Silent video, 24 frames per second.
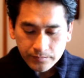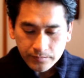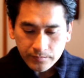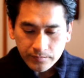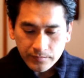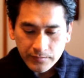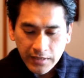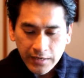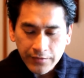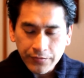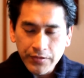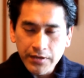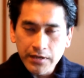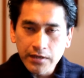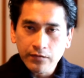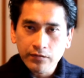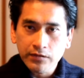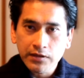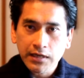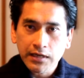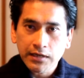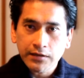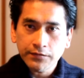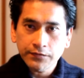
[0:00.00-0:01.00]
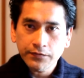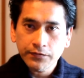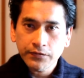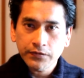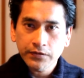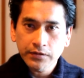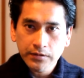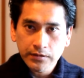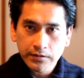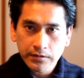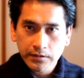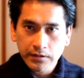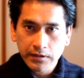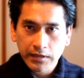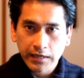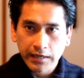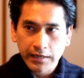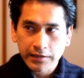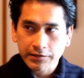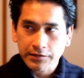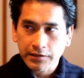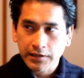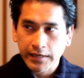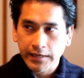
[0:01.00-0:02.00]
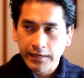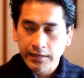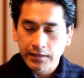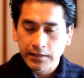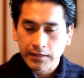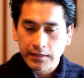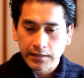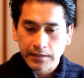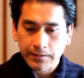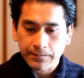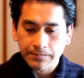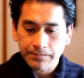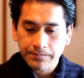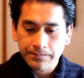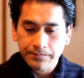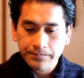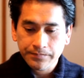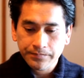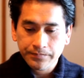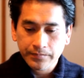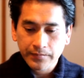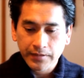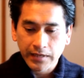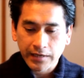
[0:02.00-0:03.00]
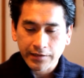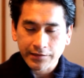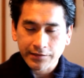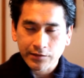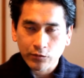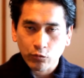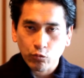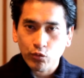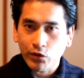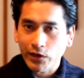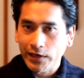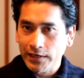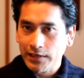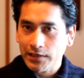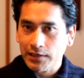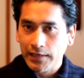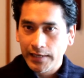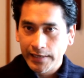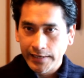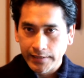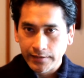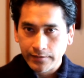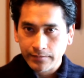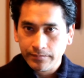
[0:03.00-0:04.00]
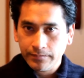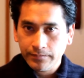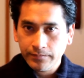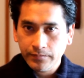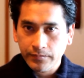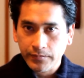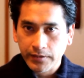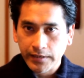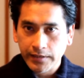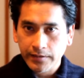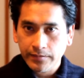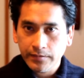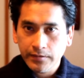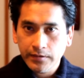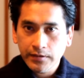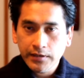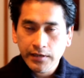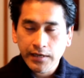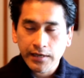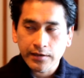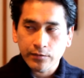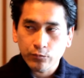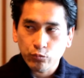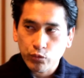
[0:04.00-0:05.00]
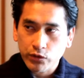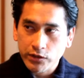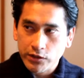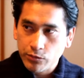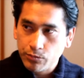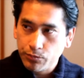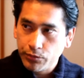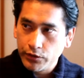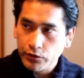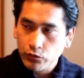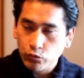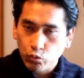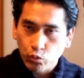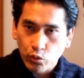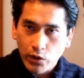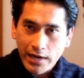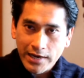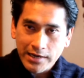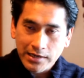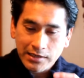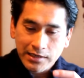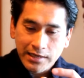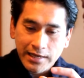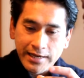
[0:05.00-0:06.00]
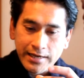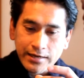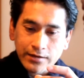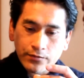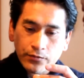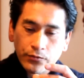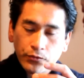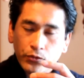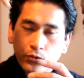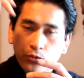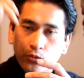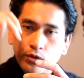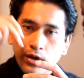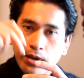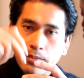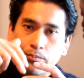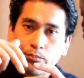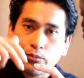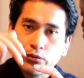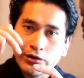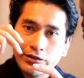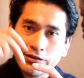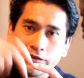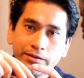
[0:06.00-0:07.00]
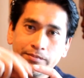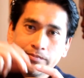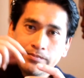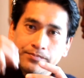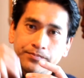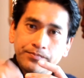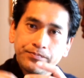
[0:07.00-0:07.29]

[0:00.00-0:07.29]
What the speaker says: I think of love as like as the white light, right? And when you put white light through a prism,